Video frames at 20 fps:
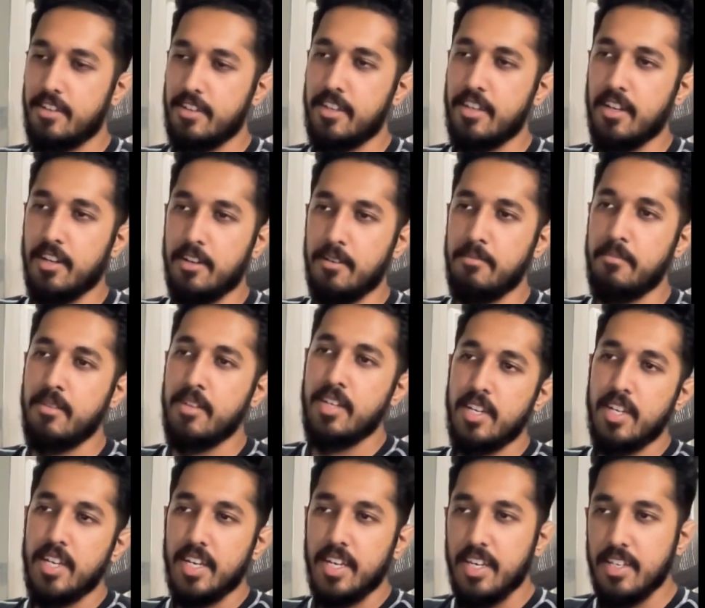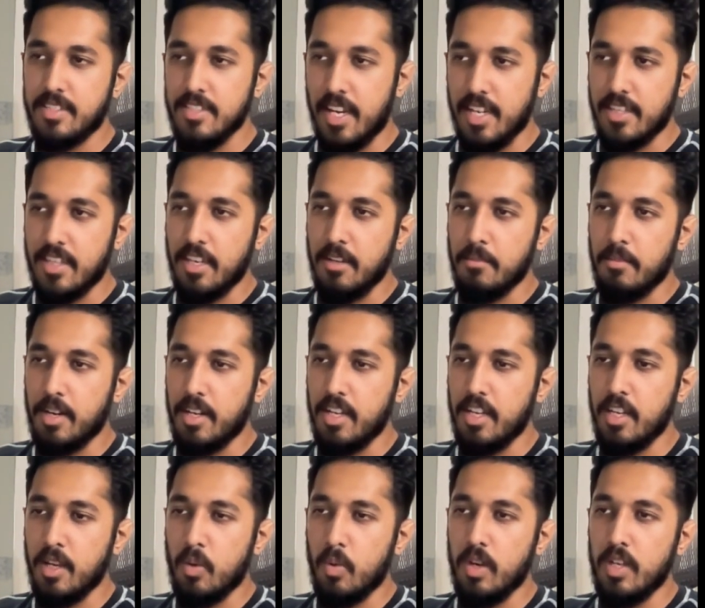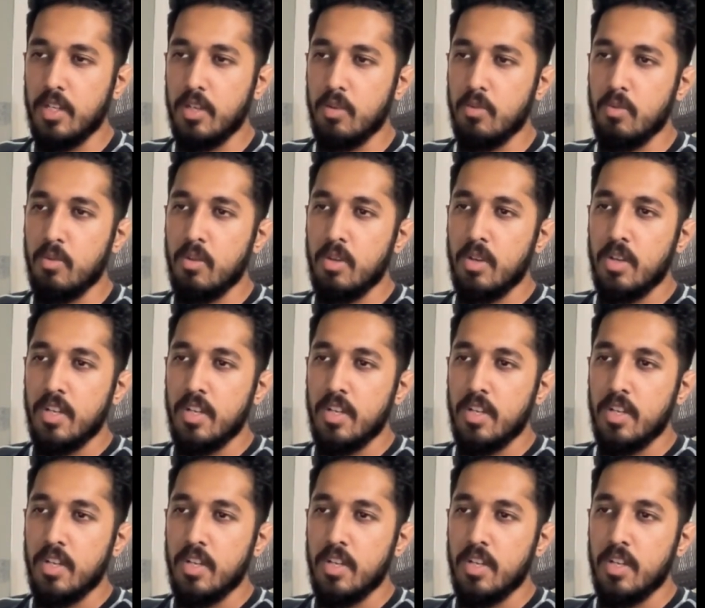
term is nothing but equal to